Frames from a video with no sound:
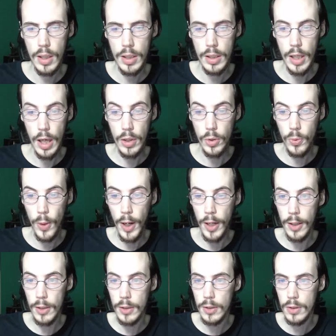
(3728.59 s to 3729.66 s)
Yeah, you're
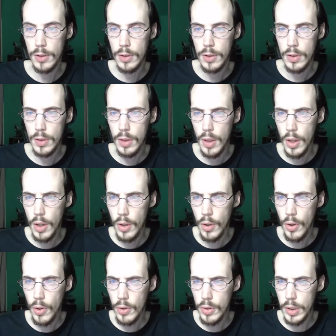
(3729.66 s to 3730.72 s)
right.
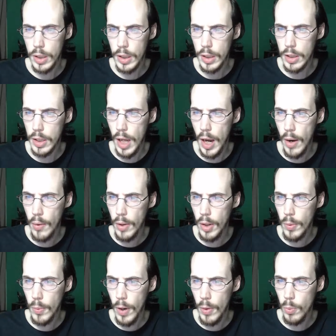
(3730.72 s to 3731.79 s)
Currently, in the area
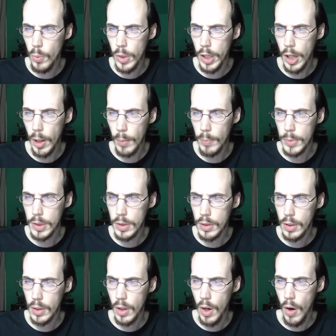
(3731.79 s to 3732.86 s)
around Windham,
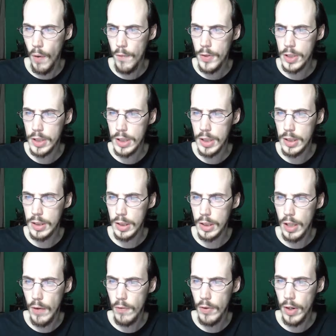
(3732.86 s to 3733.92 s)
harvest season
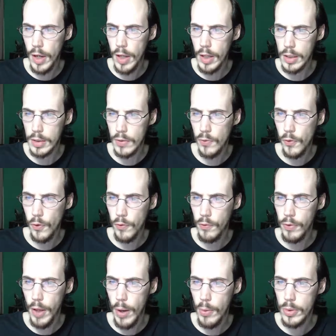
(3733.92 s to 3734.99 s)
never ends for
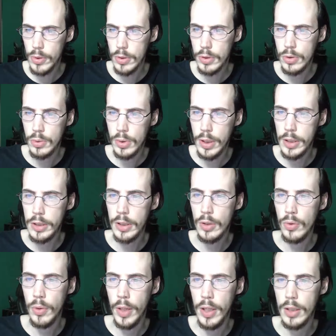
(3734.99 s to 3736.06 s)
flowers, trees, and
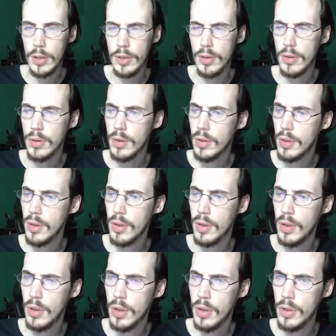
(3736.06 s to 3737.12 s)
grains.
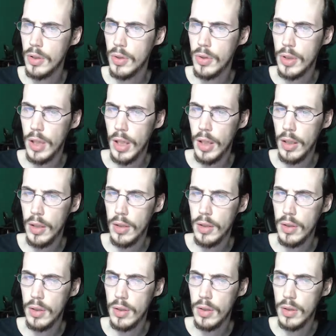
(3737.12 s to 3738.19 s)
So it's like
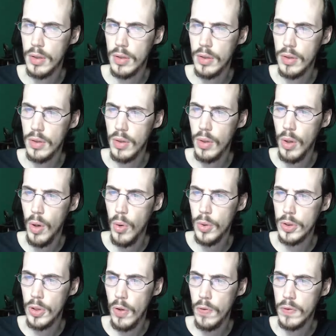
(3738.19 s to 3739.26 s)
always
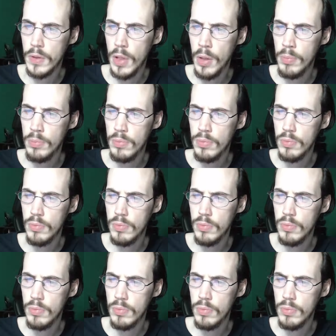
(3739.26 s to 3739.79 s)
harvest time.